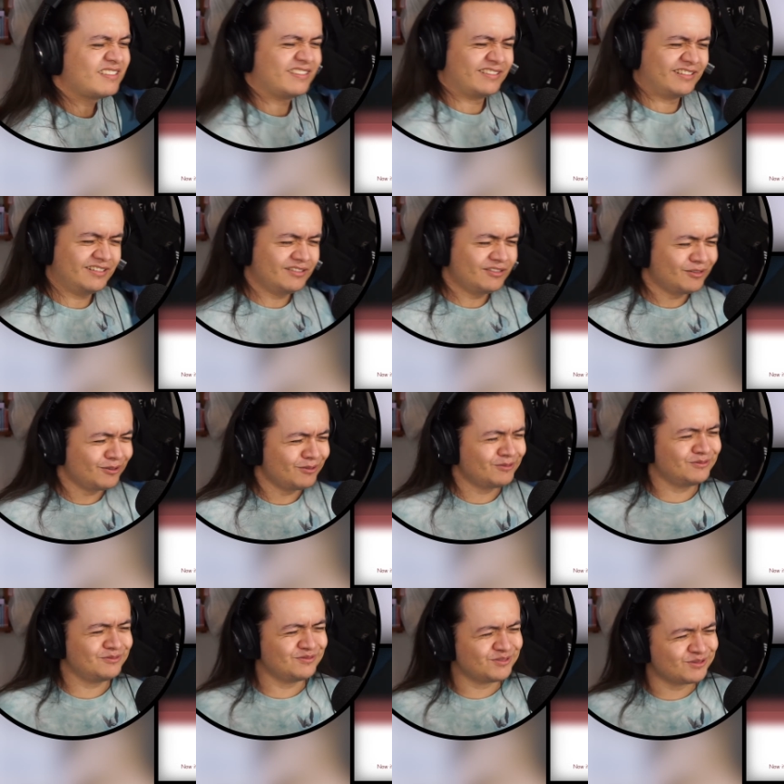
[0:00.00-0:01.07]

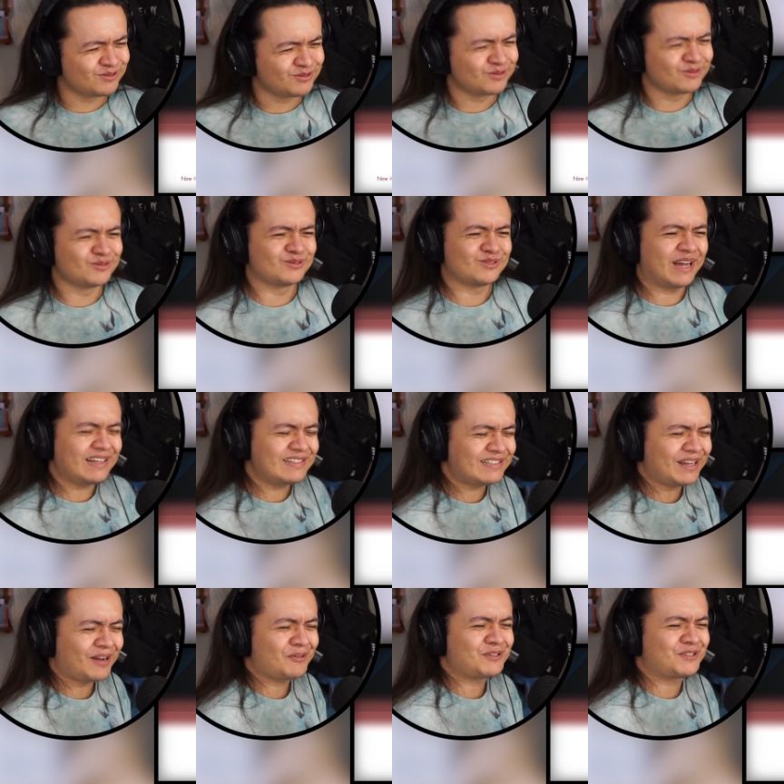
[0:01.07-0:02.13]
Oh, that
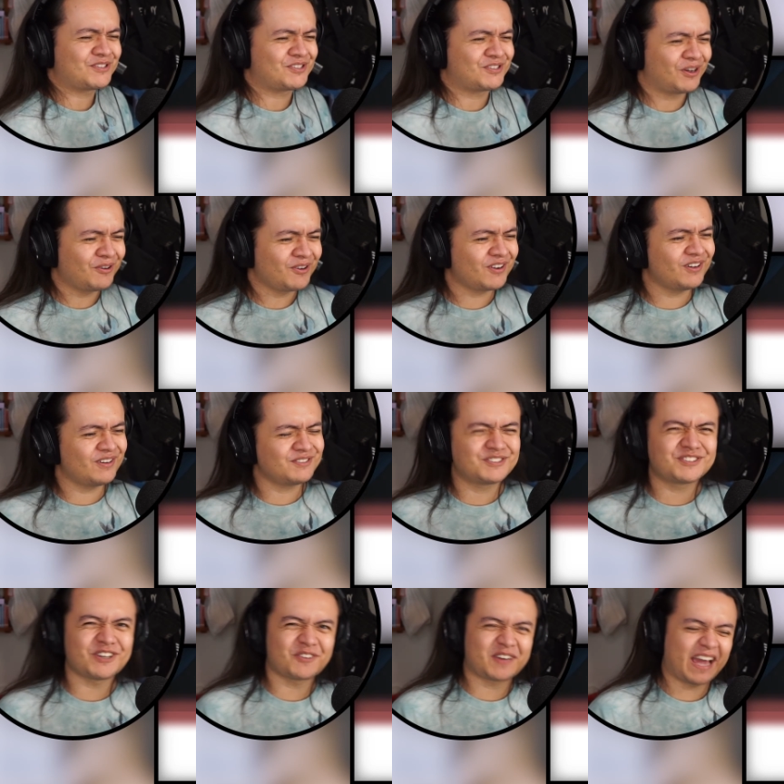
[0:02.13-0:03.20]
sounded so good,
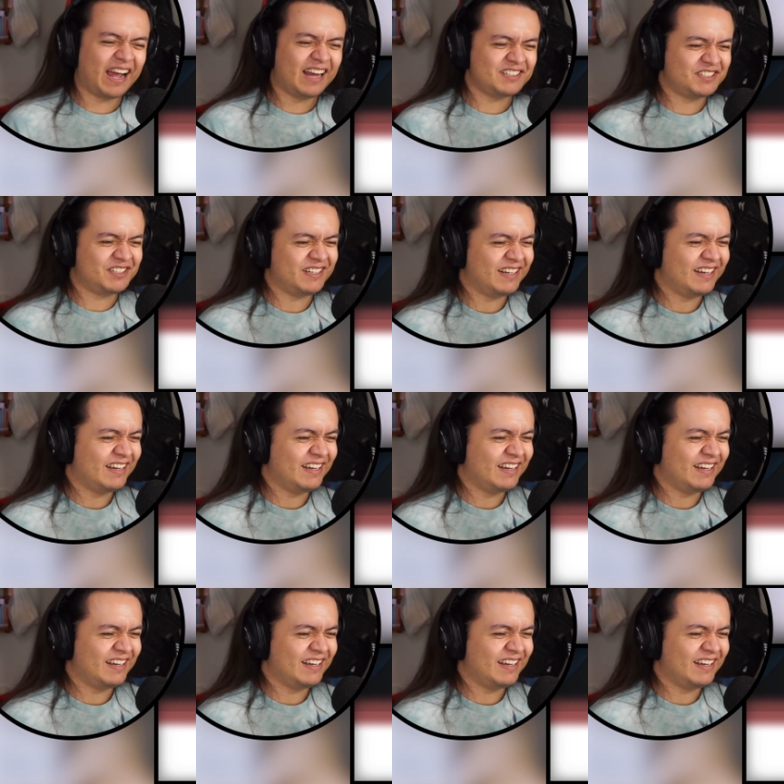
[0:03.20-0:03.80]
so catchy.